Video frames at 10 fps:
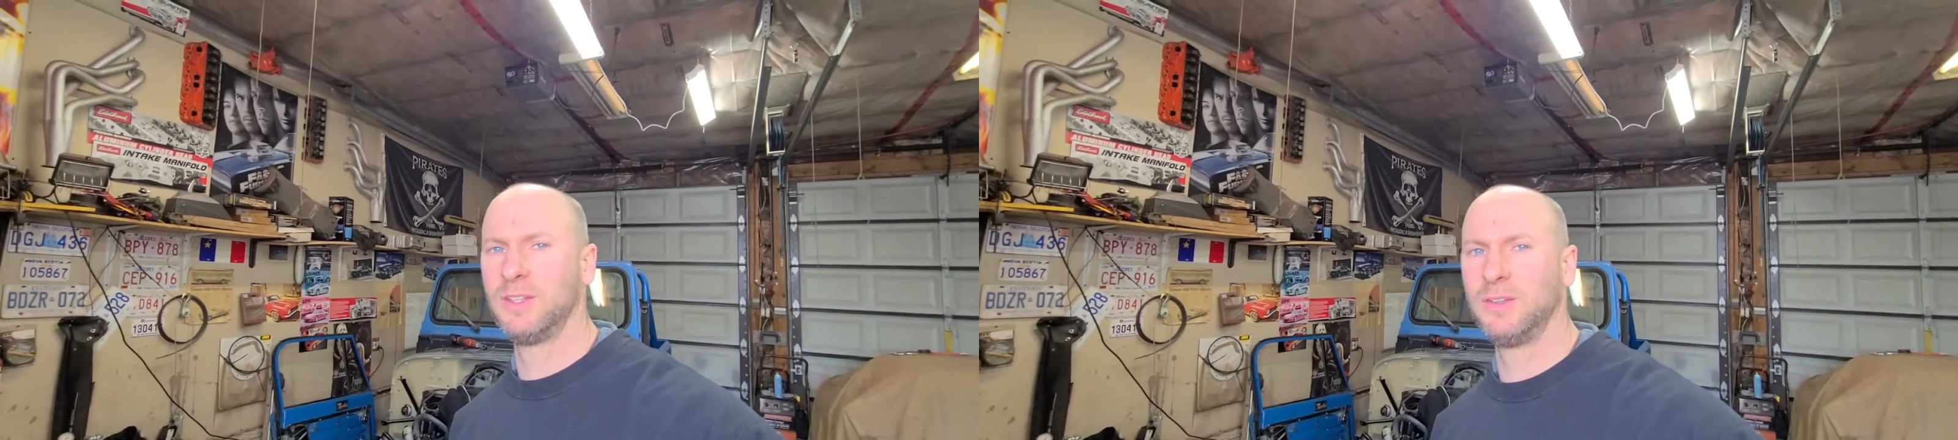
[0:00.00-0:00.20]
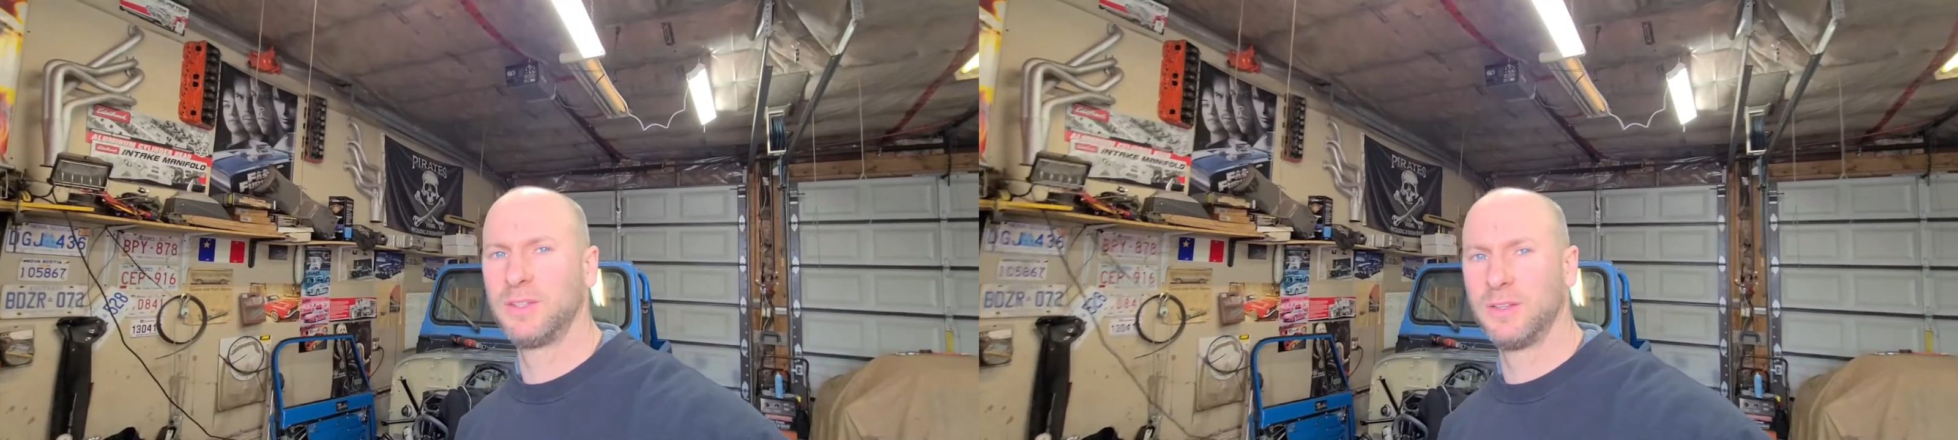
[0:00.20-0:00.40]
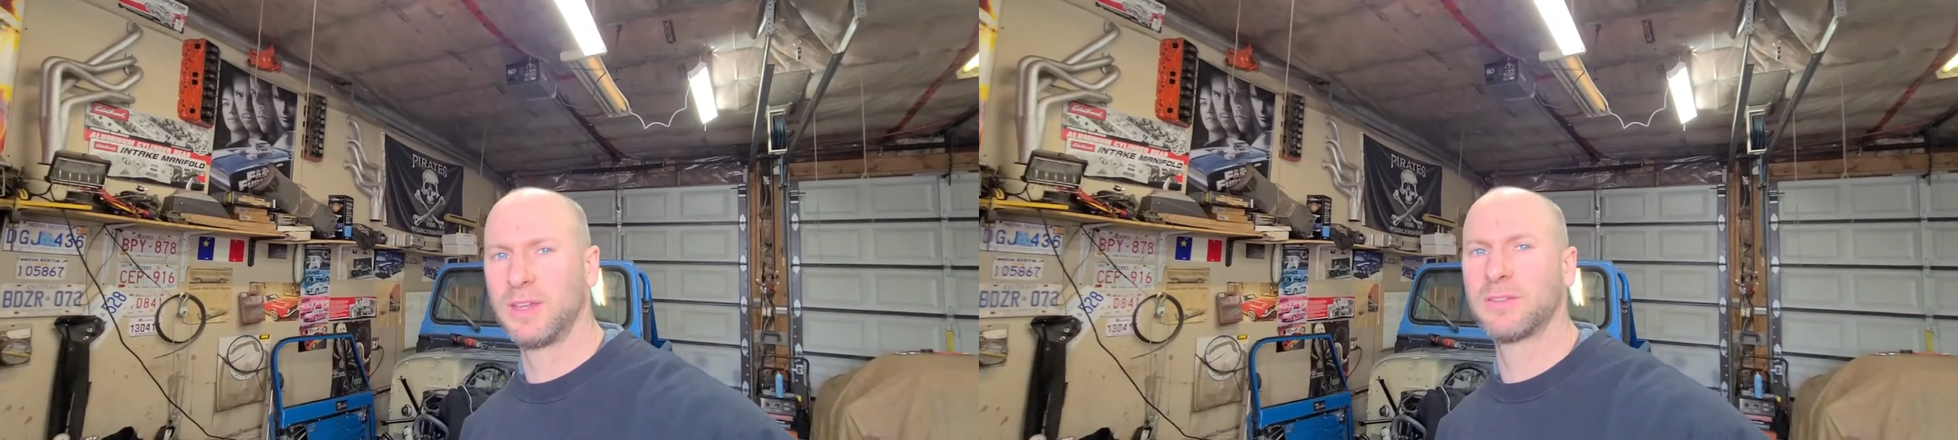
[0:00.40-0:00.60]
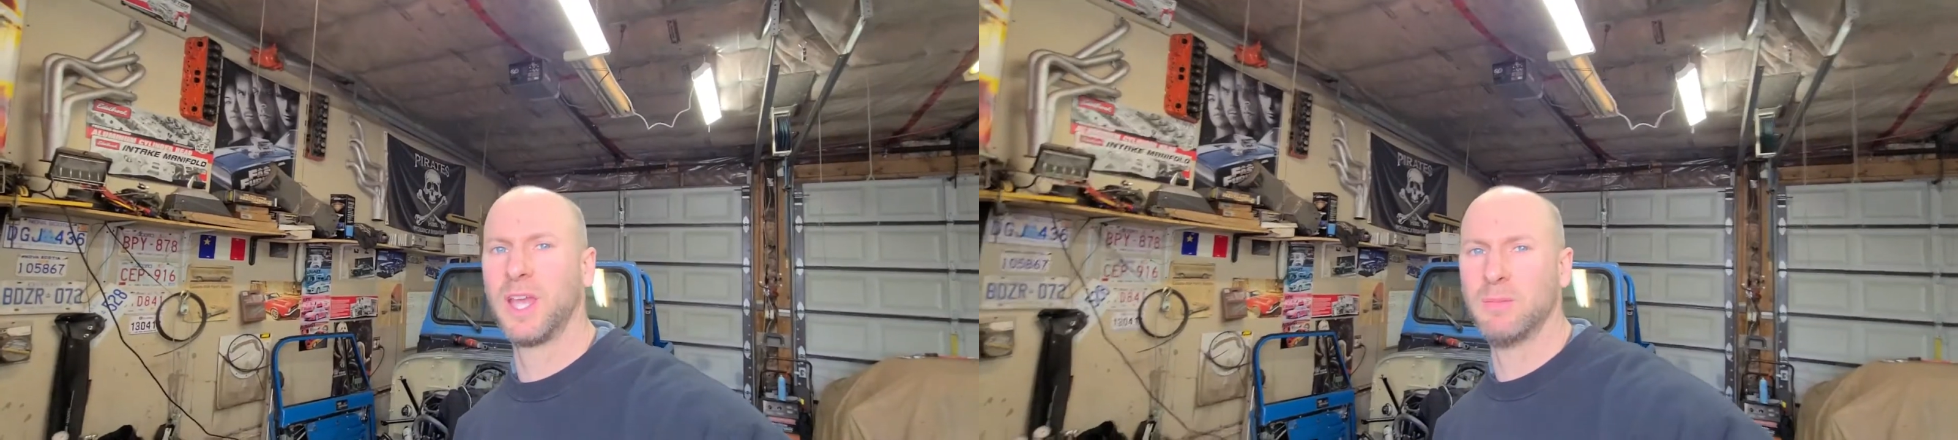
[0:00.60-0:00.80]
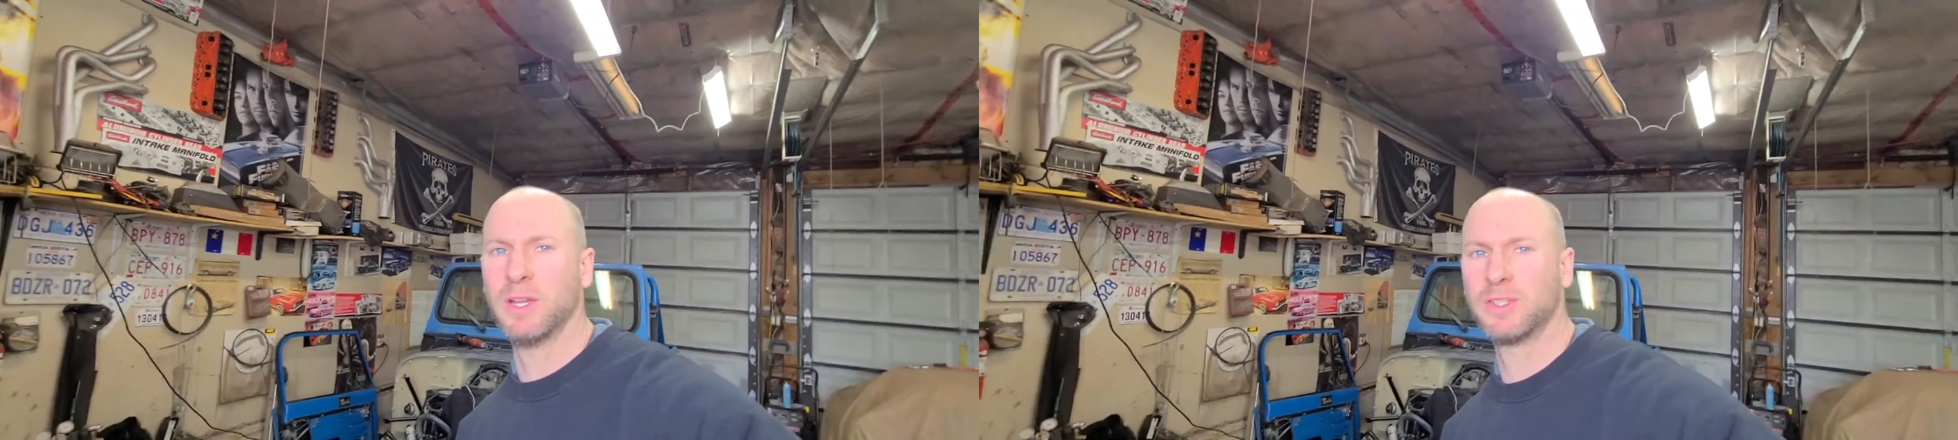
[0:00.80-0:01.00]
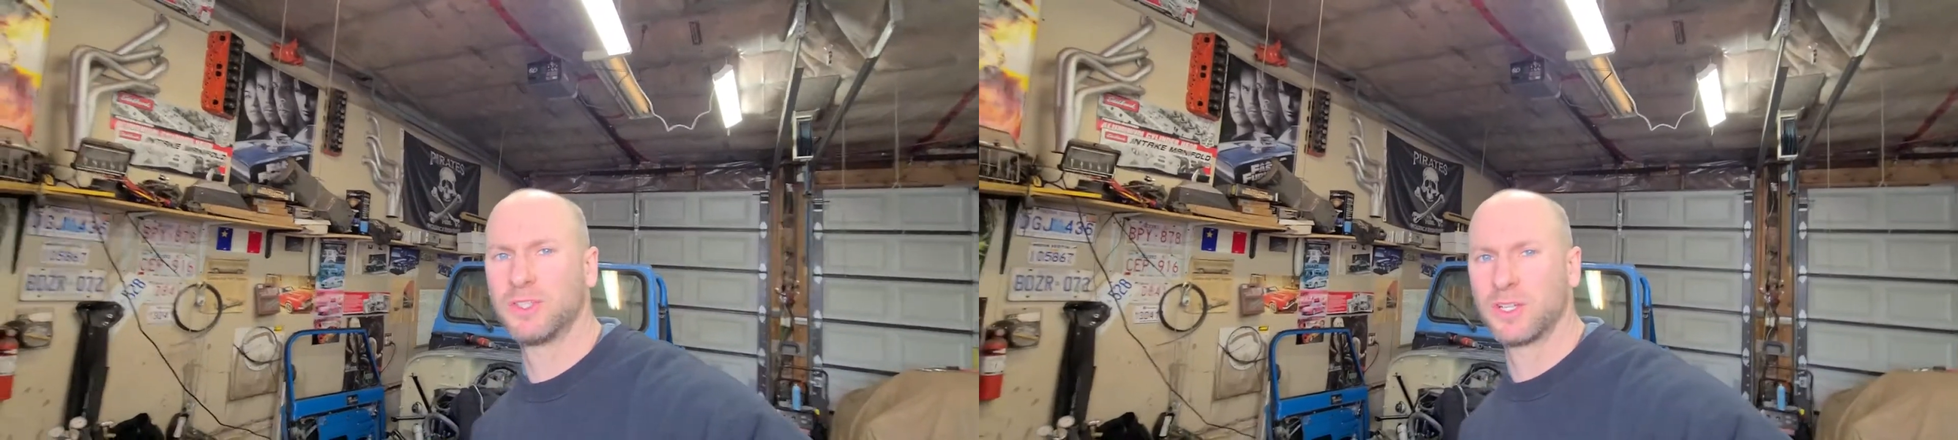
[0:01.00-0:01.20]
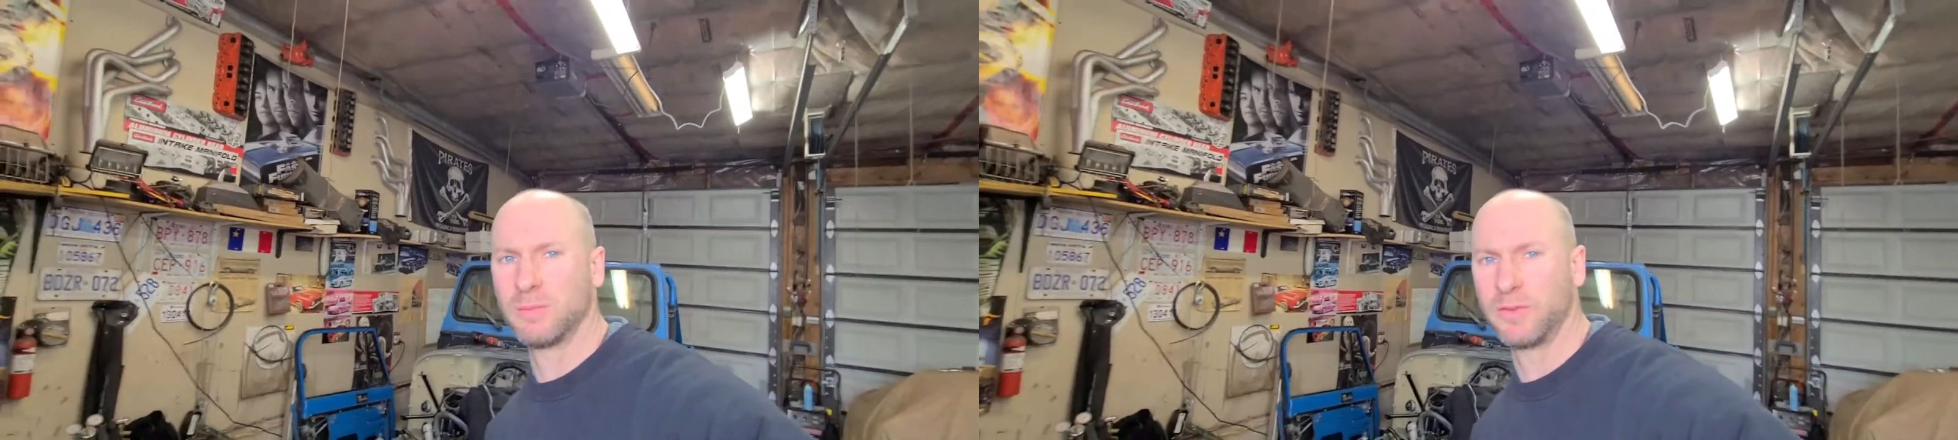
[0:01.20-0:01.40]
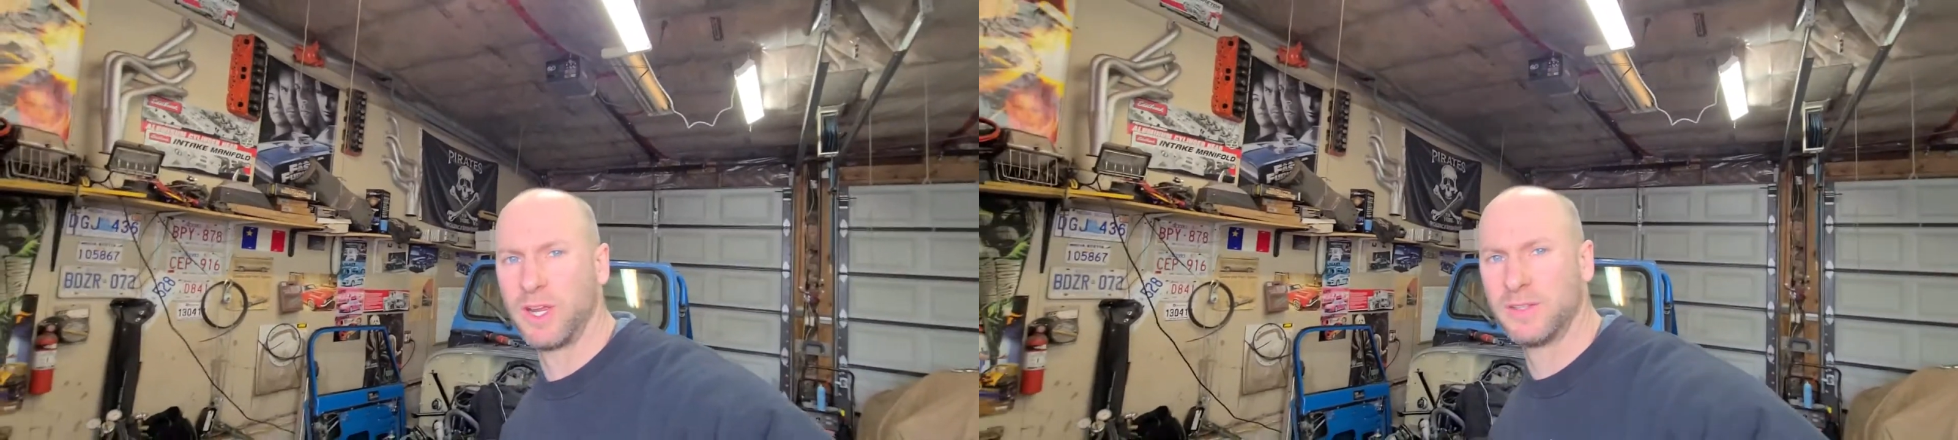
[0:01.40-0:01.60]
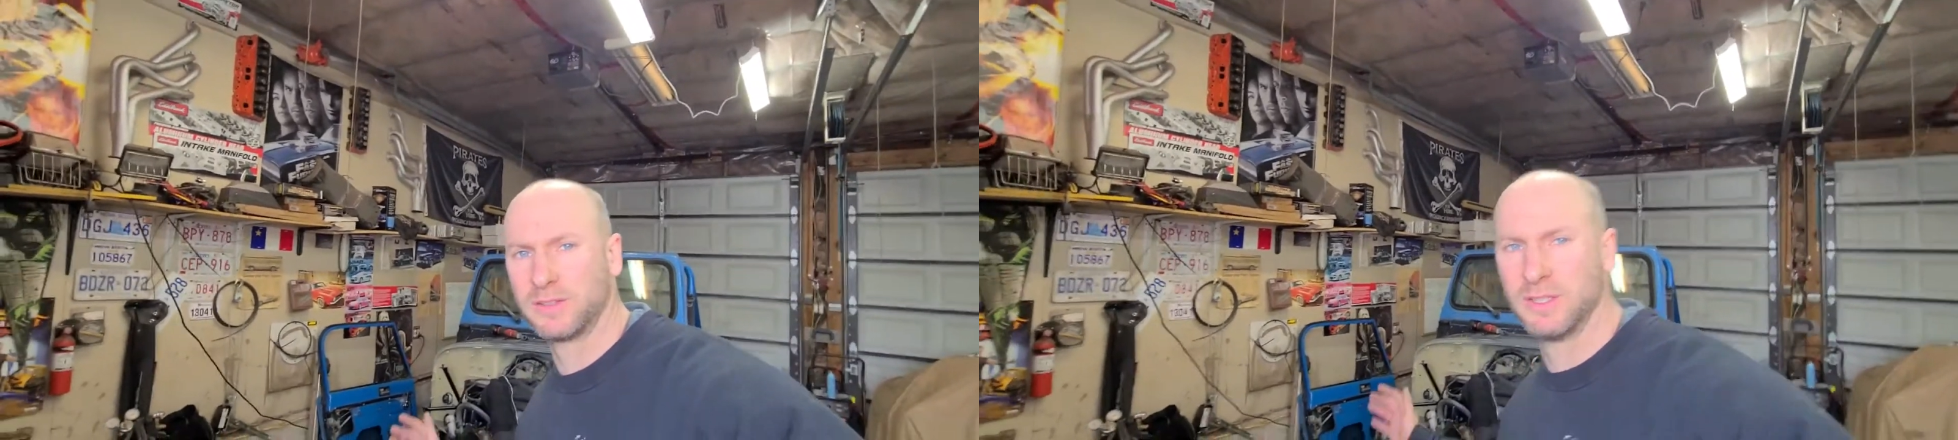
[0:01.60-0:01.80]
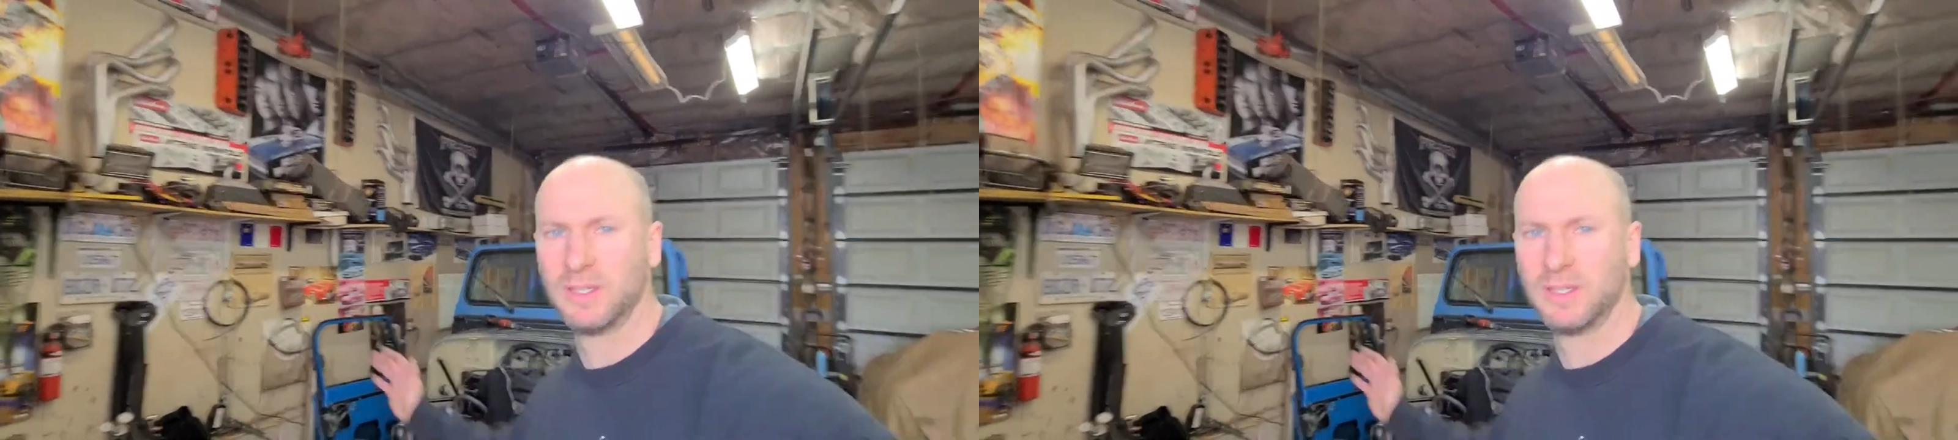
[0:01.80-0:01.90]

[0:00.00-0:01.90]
until next time. Cheers, my friends.